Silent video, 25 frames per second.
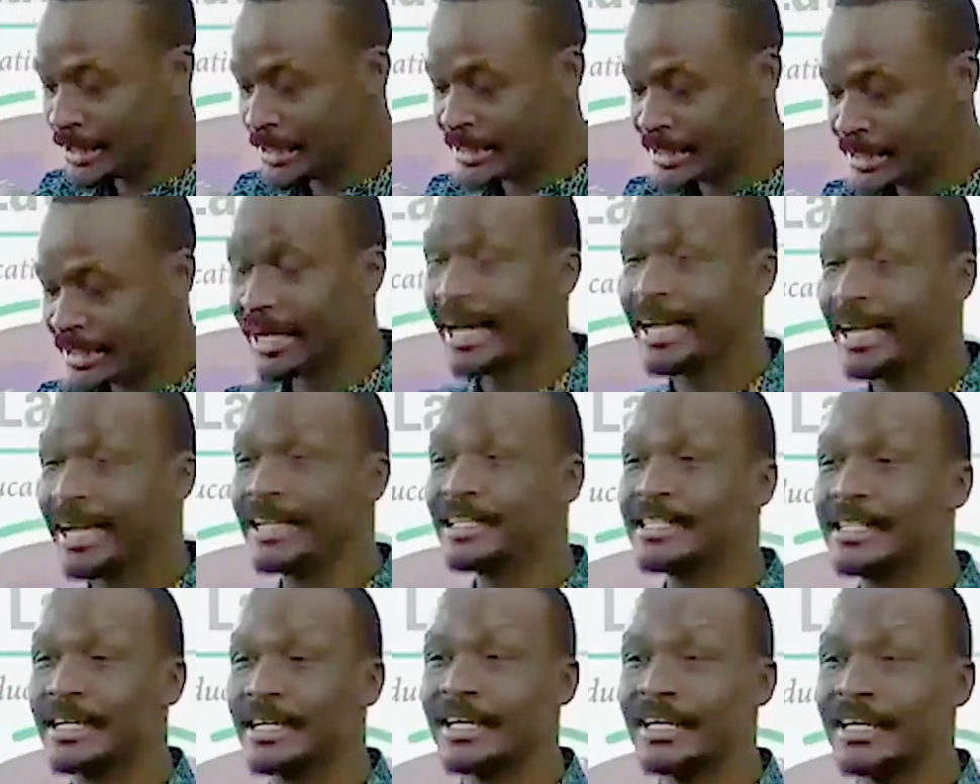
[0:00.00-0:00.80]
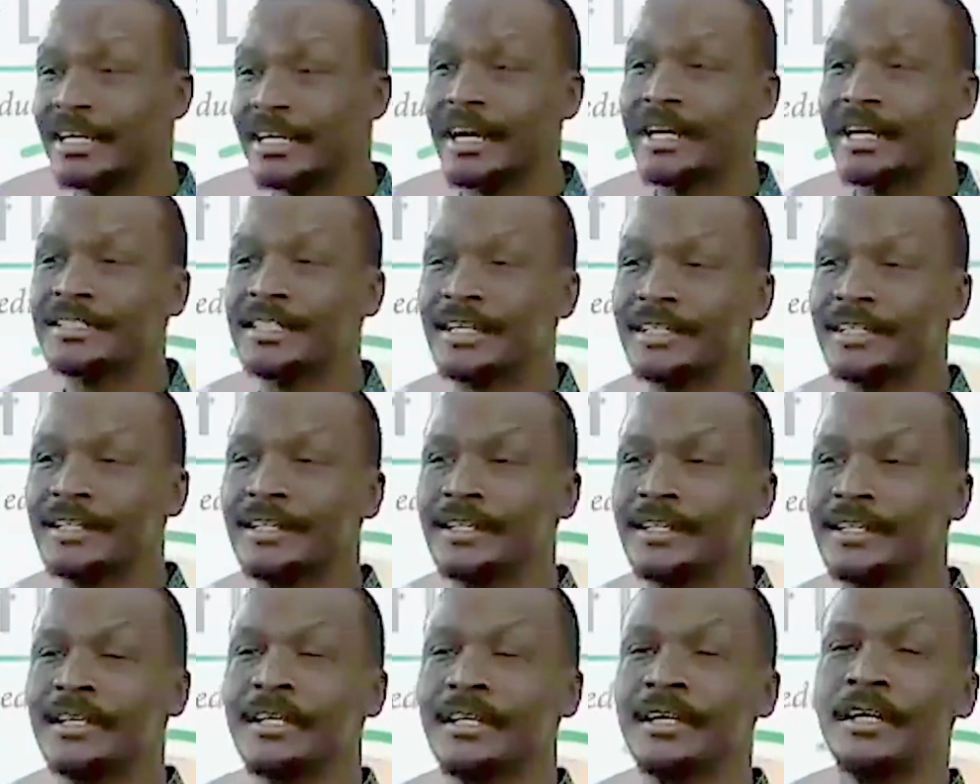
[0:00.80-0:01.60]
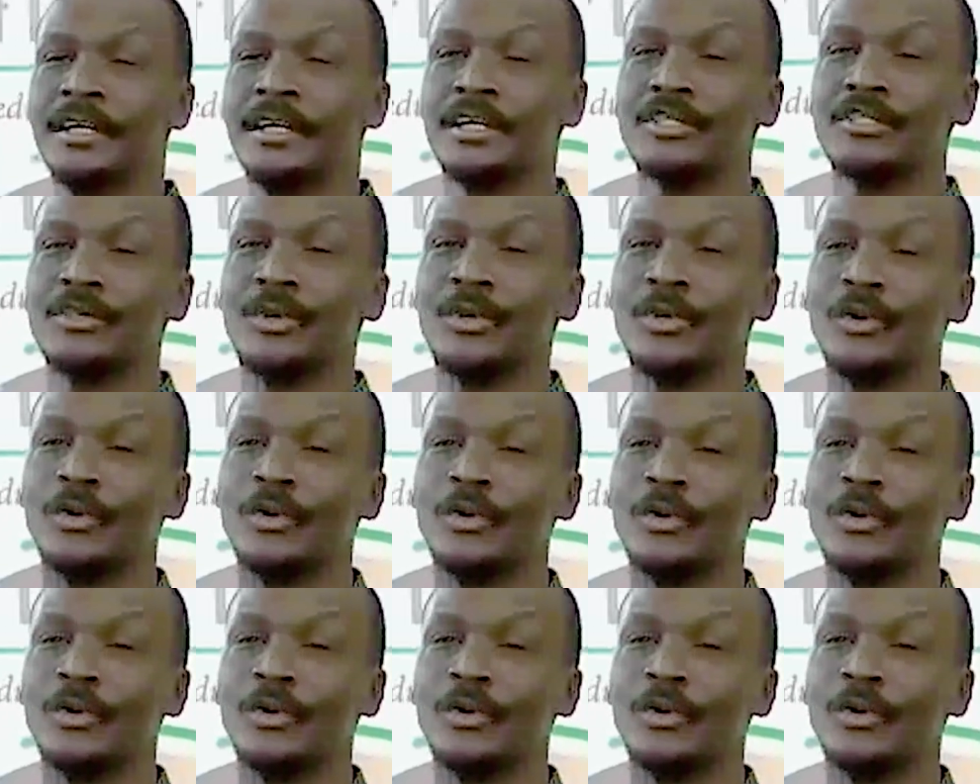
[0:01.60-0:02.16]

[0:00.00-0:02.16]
Number two is egalite, uh, I said.